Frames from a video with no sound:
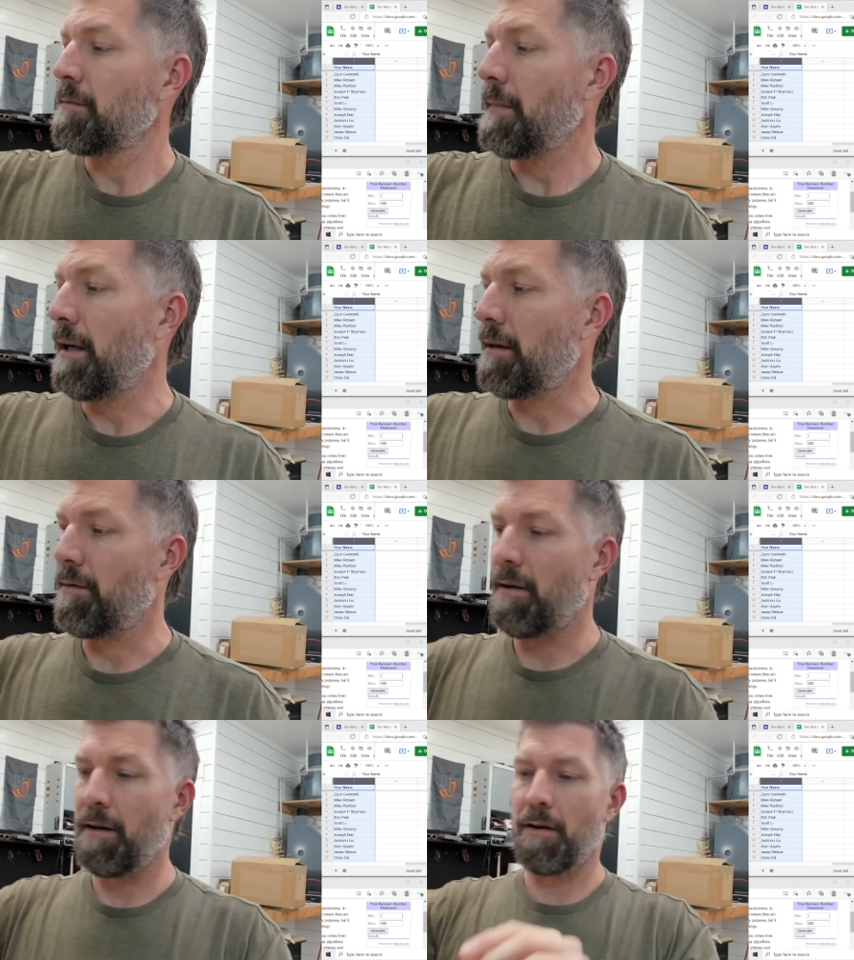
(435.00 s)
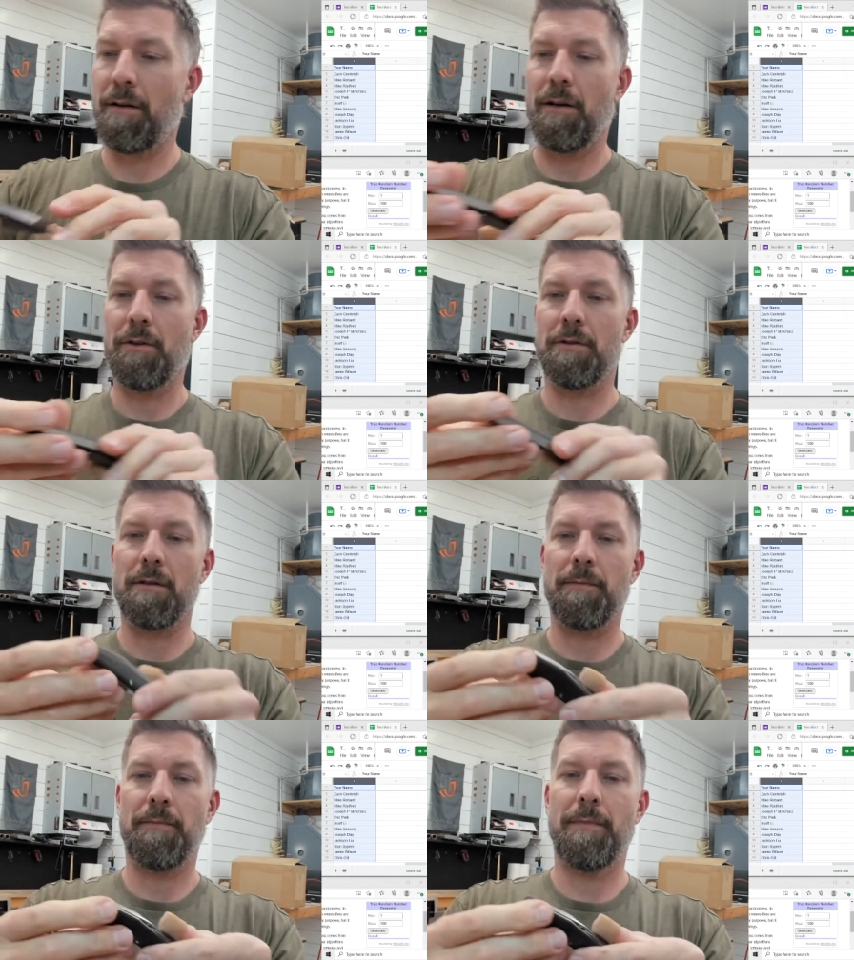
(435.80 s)
and leave the other closed.
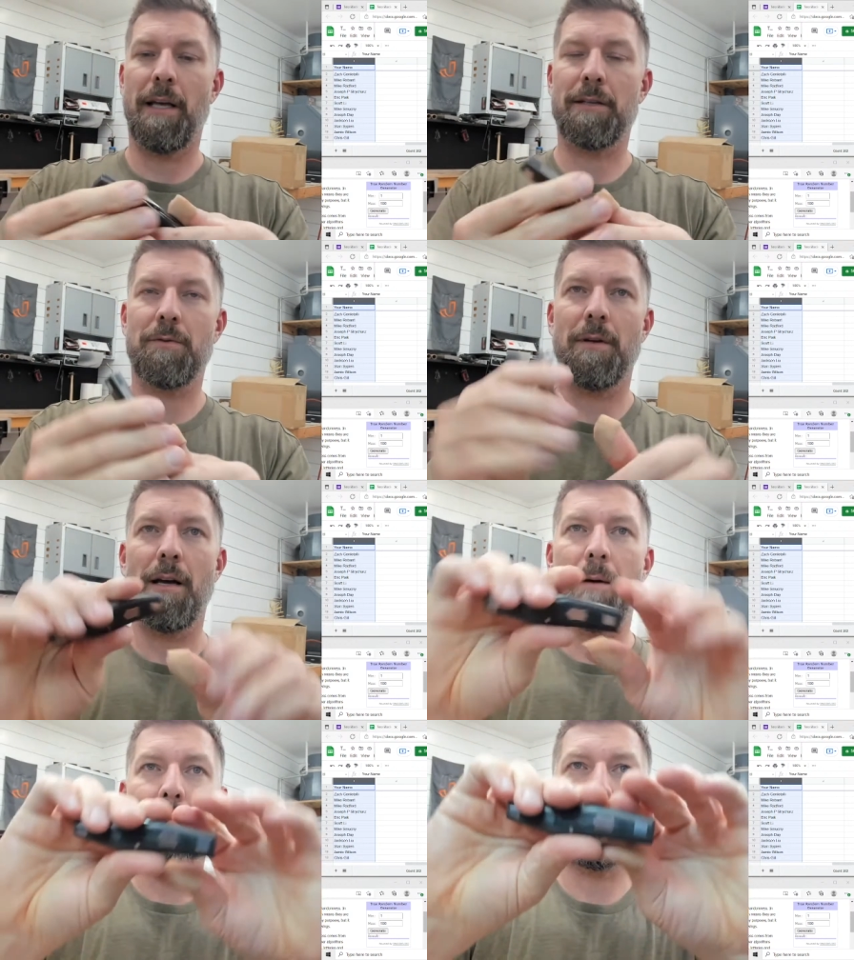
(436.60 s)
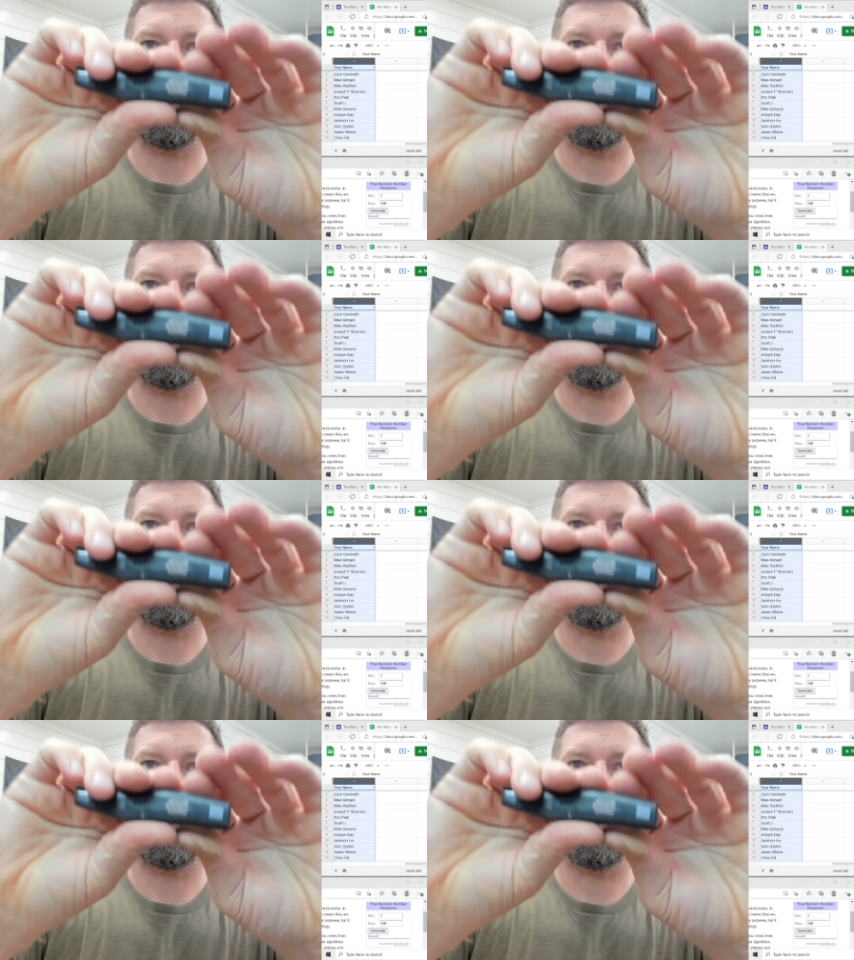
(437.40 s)
Next one up,